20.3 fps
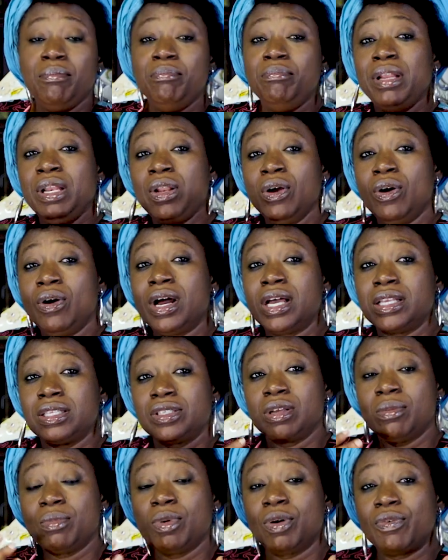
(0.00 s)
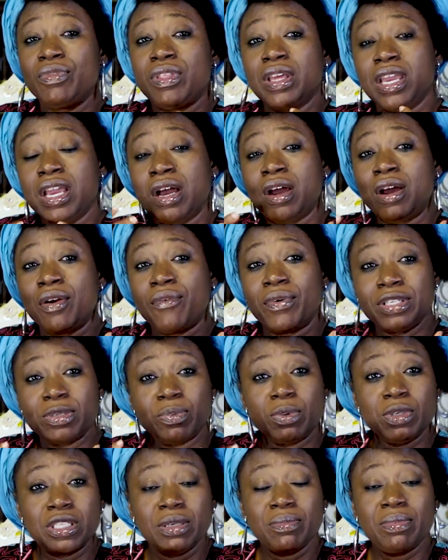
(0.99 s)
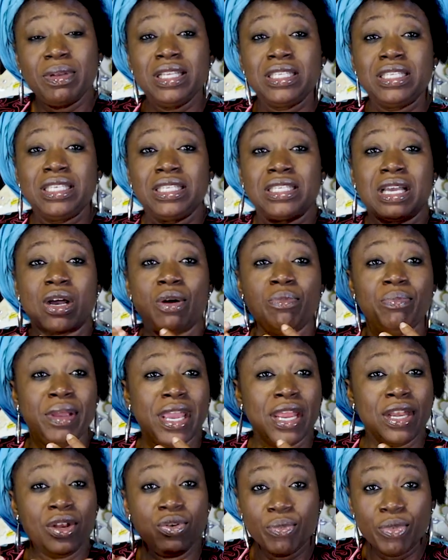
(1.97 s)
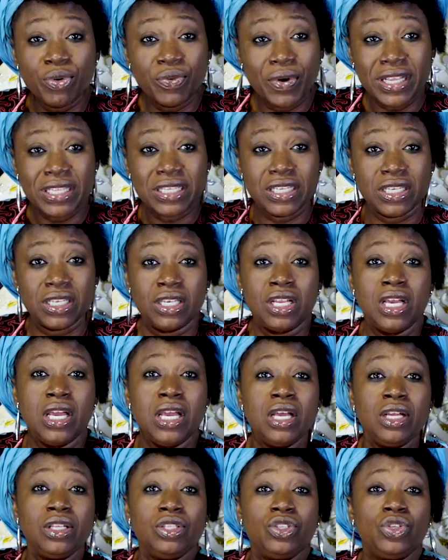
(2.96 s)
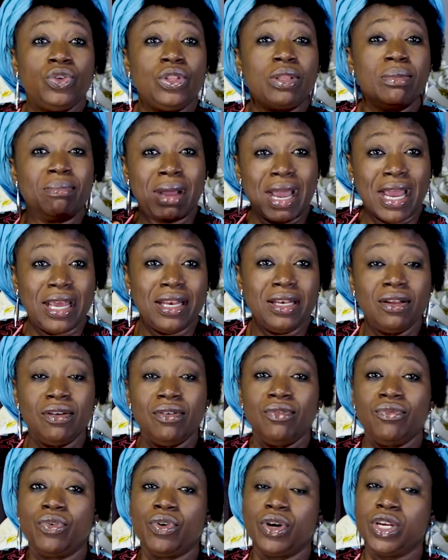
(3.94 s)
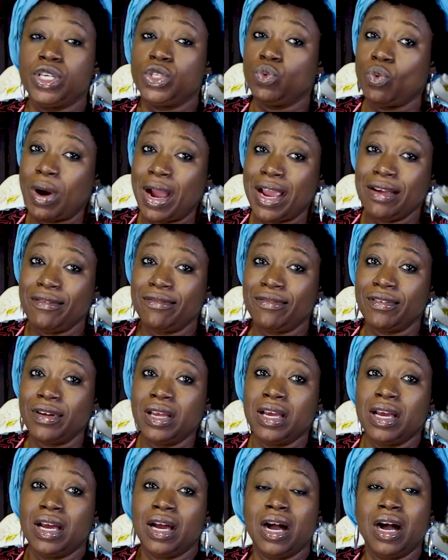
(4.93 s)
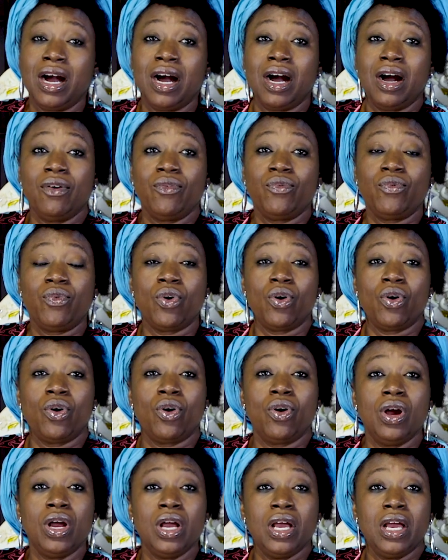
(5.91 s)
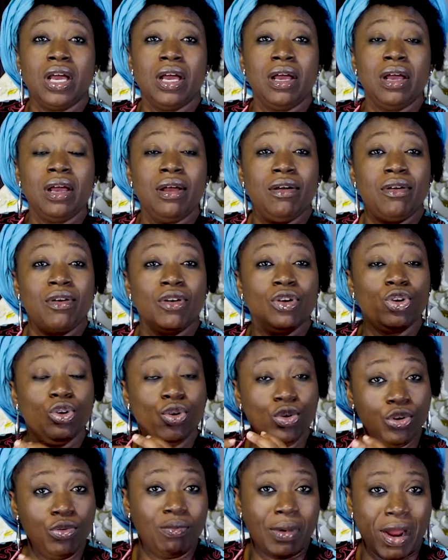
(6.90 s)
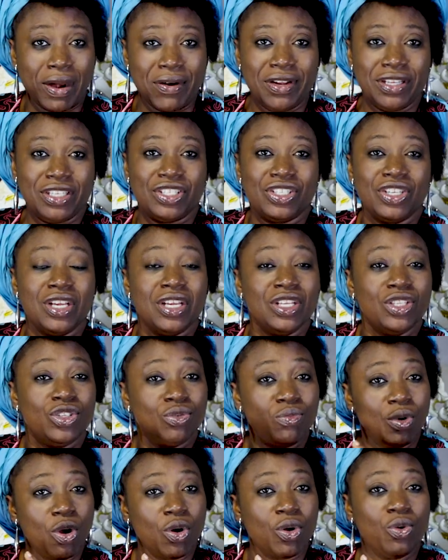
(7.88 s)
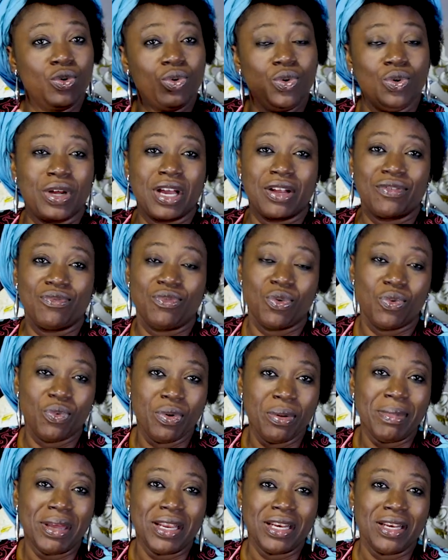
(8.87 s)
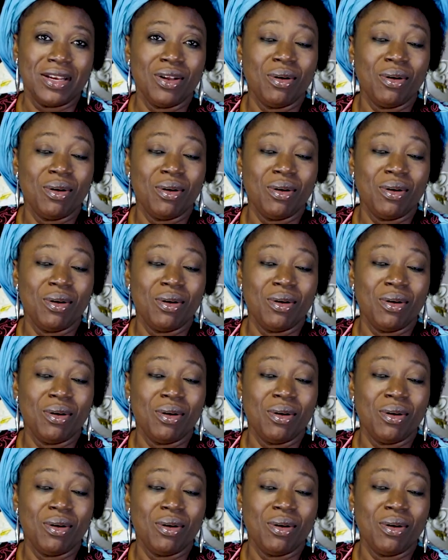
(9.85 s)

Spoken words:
Below are some of the responsibilities I'll be enumerating to the man for his wife for a good marriage. Tomorrow we'll look at for women.